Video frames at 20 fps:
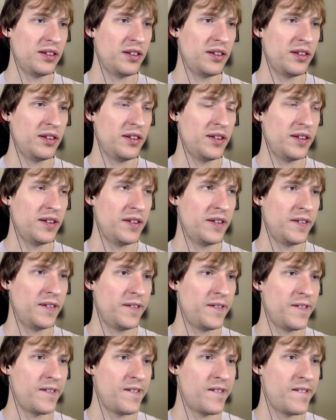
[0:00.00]

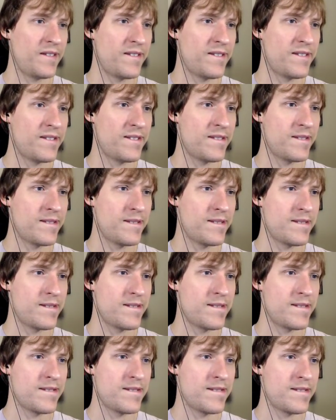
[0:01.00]

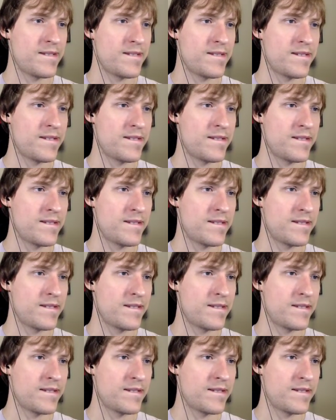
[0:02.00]
[no speech]